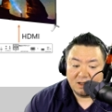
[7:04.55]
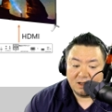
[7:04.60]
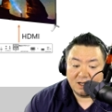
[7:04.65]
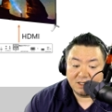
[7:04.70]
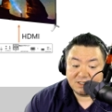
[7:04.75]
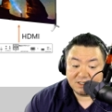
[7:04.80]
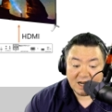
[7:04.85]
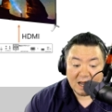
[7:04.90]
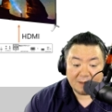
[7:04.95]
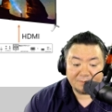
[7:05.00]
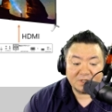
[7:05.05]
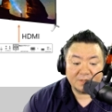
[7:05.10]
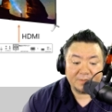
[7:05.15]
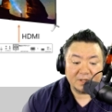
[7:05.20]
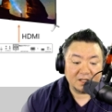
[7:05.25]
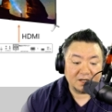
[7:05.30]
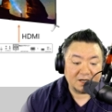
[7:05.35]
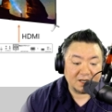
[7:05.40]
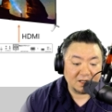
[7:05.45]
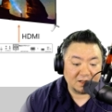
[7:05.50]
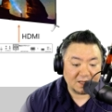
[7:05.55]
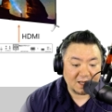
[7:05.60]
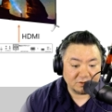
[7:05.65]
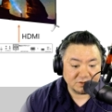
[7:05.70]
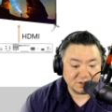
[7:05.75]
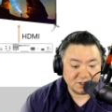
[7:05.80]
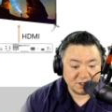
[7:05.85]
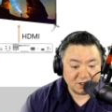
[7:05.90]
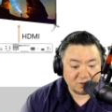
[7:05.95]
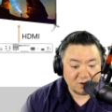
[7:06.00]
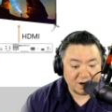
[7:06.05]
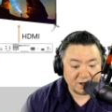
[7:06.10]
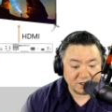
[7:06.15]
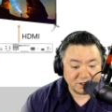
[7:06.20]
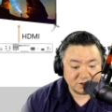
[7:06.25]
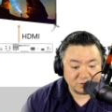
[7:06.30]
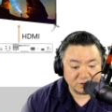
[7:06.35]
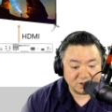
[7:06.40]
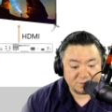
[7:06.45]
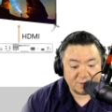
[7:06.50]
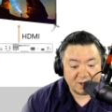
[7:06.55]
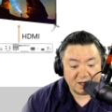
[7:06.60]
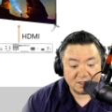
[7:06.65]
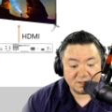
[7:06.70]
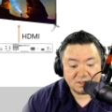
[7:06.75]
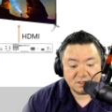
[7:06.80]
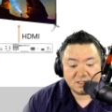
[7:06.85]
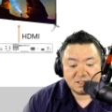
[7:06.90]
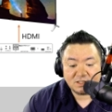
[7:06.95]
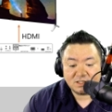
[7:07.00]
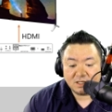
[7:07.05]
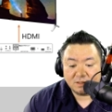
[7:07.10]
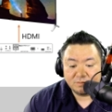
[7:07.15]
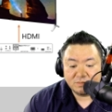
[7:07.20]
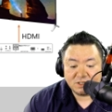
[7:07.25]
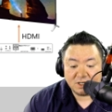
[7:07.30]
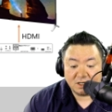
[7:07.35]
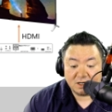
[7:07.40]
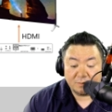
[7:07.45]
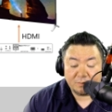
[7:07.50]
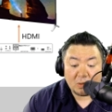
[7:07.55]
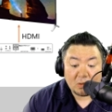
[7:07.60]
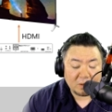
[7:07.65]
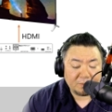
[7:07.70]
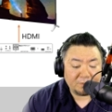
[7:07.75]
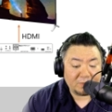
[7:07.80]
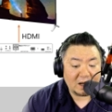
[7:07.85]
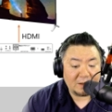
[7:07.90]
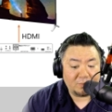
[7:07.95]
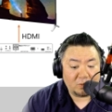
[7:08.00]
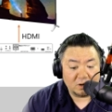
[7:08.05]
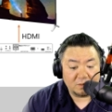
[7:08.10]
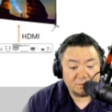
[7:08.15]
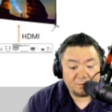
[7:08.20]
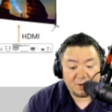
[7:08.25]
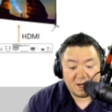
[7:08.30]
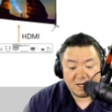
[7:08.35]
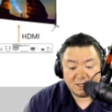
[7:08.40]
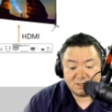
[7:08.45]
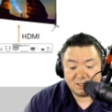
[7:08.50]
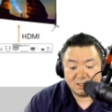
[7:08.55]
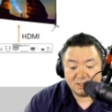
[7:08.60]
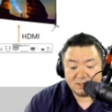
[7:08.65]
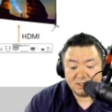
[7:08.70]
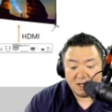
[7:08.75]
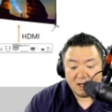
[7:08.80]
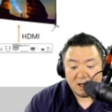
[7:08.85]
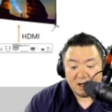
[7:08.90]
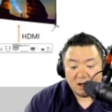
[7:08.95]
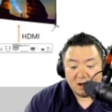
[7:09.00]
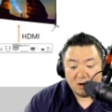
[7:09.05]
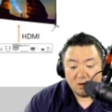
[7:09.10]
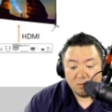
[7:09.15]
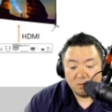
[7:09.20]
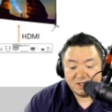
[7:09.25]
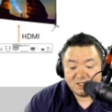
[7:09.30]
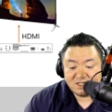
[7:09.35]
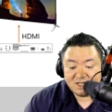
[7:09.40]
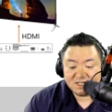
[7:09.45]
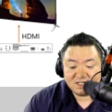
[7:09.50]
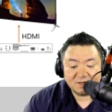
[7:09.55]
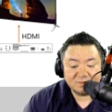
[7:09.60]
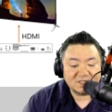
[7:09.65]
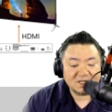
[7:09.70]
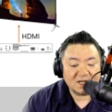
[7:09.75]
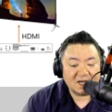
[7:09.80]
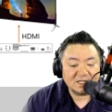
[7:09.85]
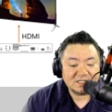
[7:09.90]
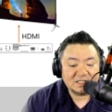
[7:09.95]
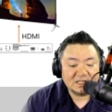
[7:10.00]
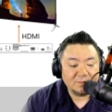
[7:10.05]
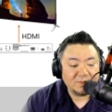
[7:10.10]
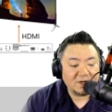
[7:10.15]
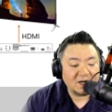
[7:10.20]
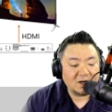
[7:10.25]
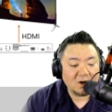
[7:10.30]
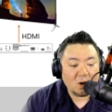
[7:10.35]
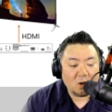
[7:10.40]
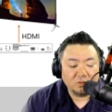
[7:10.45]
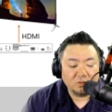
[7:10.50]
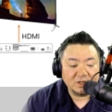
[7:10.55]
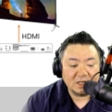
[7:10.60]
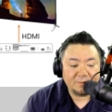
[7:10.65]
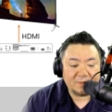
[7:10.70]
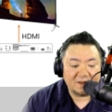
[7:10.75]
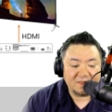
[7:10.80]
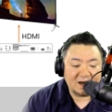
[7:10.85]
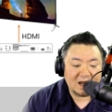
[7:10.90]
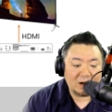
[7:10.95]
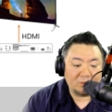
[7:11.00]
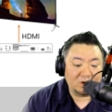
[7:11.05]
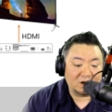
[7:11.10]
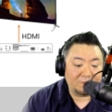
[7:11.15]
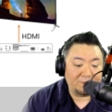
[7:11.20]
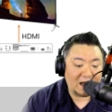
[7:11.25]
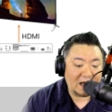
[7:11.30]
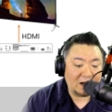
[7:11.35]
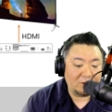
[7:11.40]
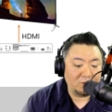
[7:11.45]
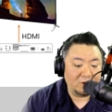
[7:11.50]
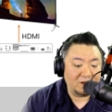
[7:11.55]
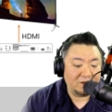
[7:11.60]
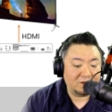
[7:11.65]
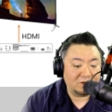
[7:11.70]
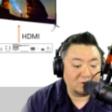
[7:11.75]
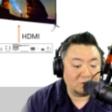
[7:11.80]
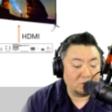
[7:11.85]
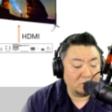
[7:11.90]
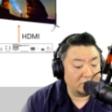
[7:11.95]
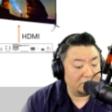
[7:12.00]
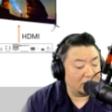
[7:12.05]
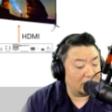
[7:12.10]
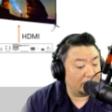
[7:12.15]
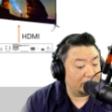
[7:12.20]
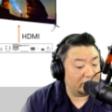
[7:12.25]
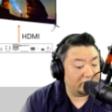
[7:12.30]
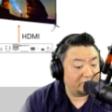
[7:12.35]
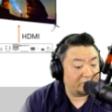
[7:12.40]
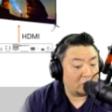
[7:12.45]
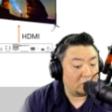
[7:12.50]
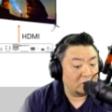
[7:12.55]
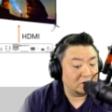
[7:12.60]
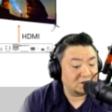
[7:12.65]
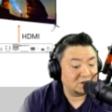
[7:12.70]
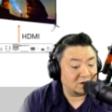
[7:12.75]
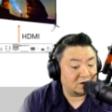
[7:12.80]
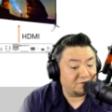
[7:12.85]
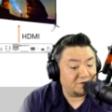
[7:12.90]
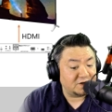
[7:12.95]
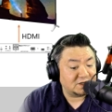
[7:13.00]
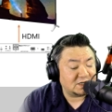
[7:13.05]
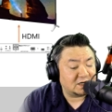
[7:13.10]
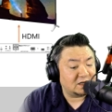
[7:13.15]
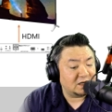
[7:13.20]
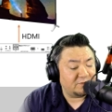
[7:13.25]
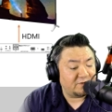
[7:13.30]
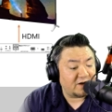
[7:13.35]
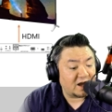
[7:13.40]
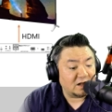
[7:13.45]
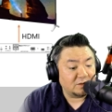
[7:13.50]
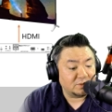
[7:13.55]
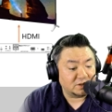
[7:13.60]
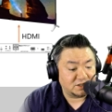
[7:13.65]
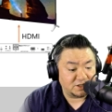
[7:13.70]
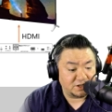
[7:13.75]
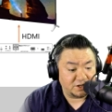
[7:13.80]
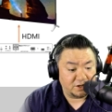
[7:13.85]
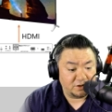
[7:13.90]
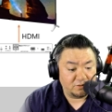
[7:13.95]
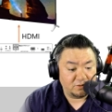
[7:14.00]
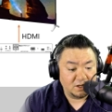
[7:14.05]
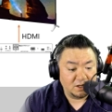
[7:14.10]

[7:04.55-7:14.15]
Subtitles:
Its adaptability allows integrators to expand systems on a port-by-port basis, with system size limited only by the network bandwidth or the number of ports that are physically available to you.